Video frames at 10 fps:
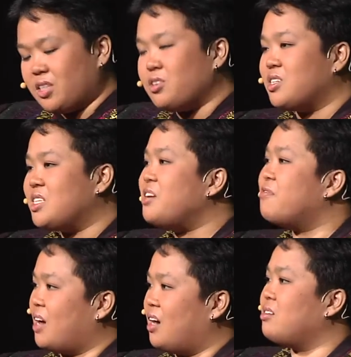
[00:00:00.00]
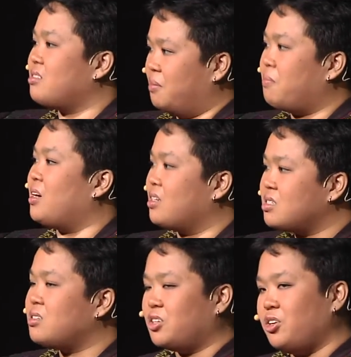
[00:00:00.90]
it to sieve out the
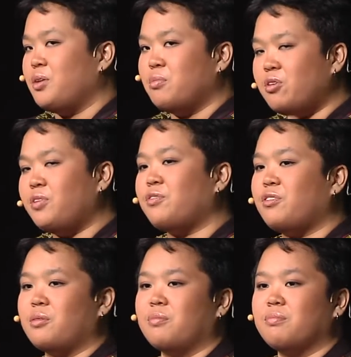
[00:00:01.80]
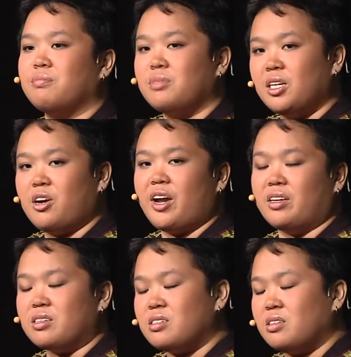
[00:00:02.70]
bugs, to remove it from the
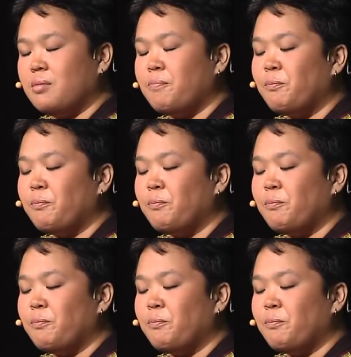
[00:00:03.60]
grains.